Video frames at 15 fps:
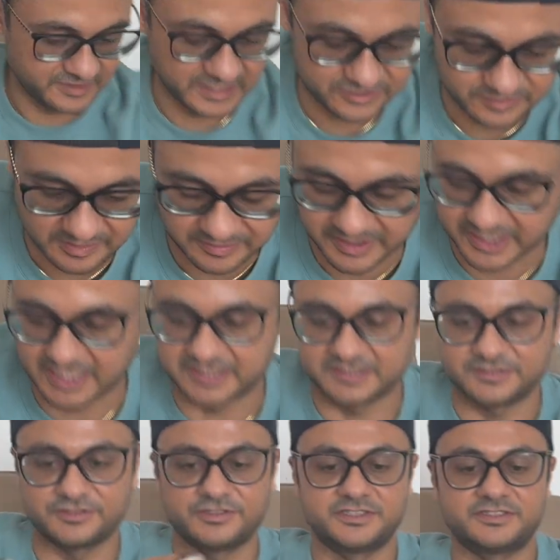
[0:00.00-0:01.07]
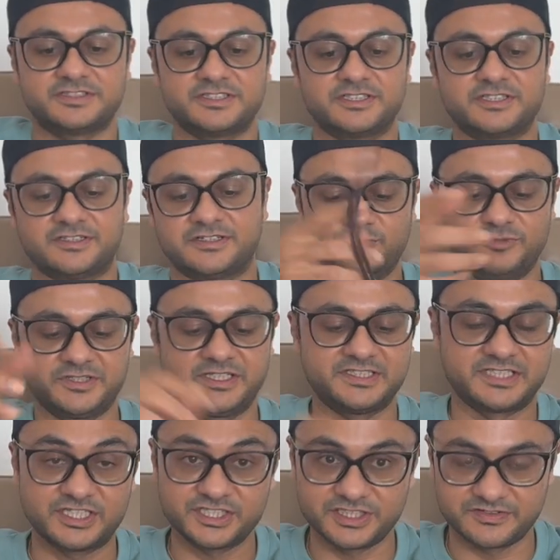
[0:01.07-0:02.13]
guys remember I got this earlier this year with the
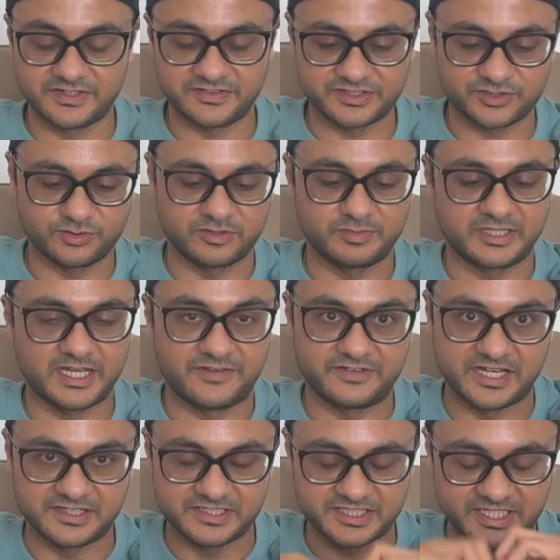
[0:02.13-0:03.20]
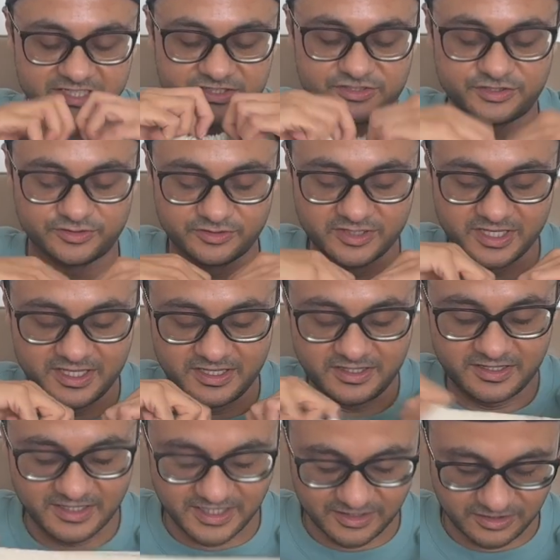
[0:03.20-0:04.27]
intention of giving to her, but I haven't had the chance to.
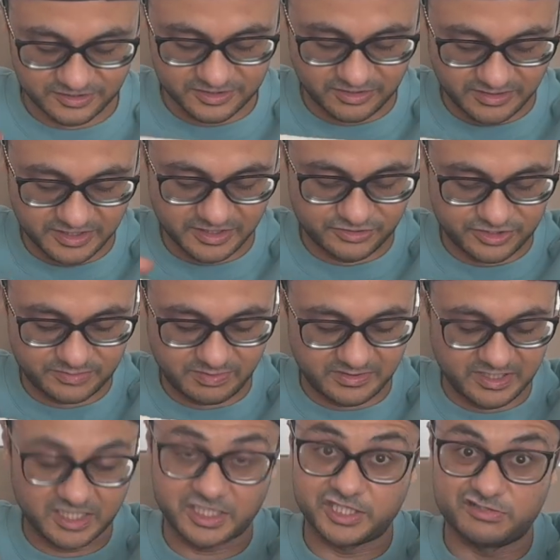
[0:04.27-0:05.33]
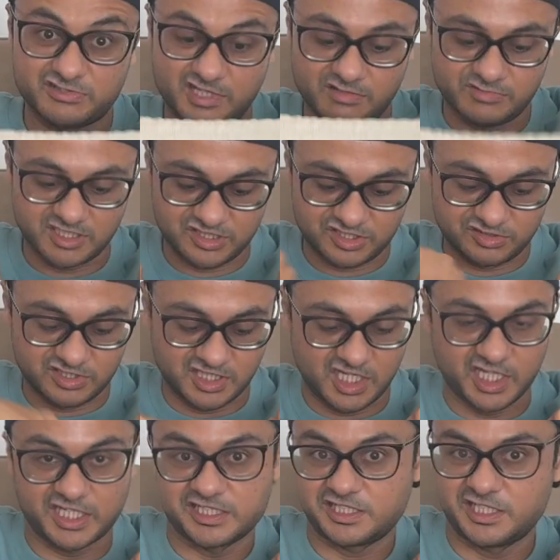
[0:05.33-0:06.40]
And also I know she's probably not gonna use that much, so then
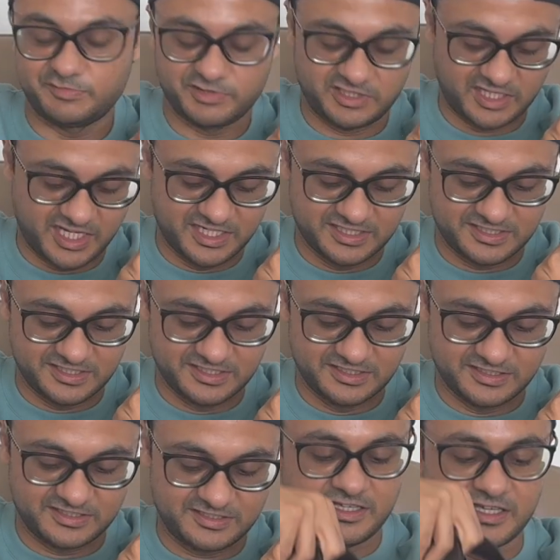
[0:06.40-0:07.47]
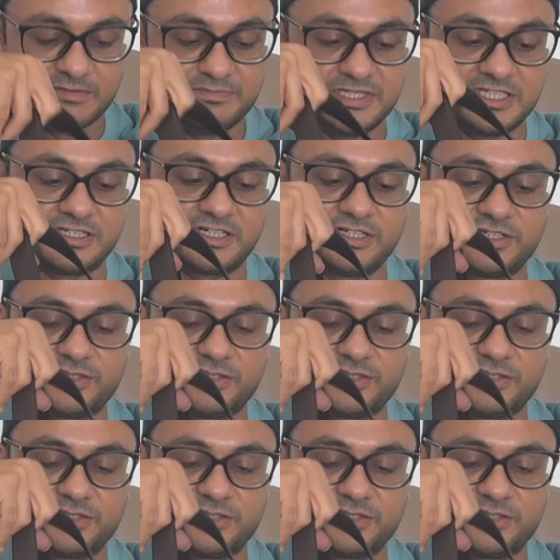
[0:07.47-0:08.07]
I get to keep it. And it's in this bean color,